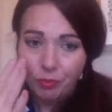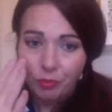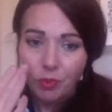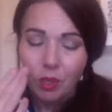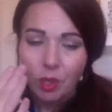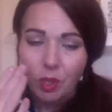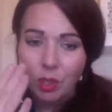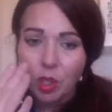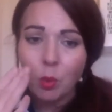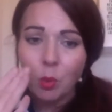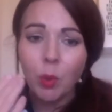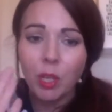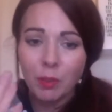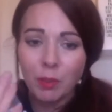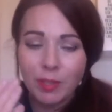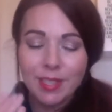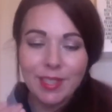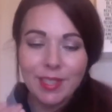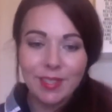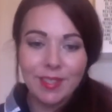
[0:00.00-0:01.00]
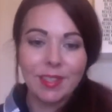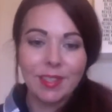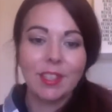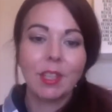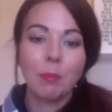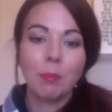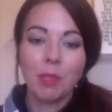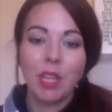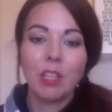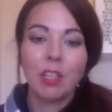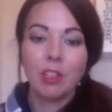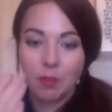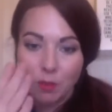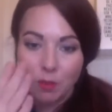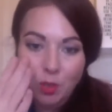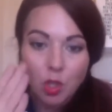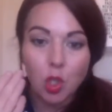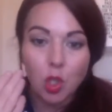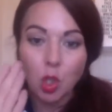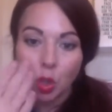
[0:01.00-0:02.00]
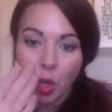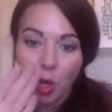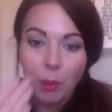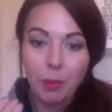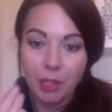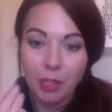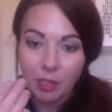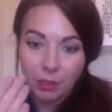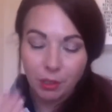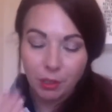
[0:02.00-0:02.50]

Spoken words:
you want to resist the temptation of scrubbing